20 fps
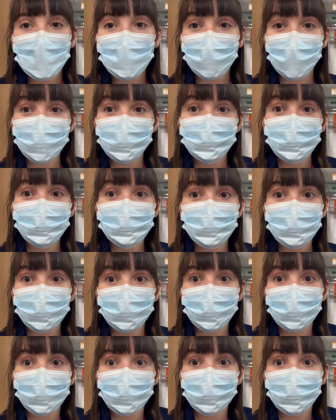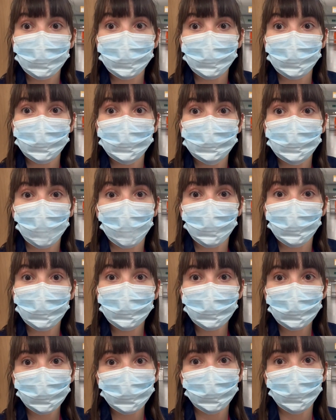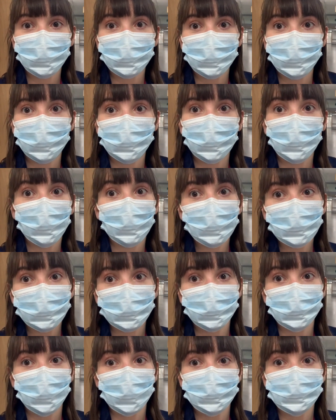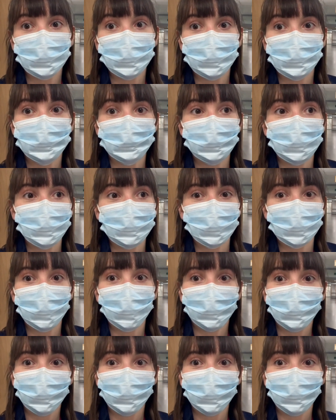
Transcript: But in children, there's another thing that often makes kids wheezy,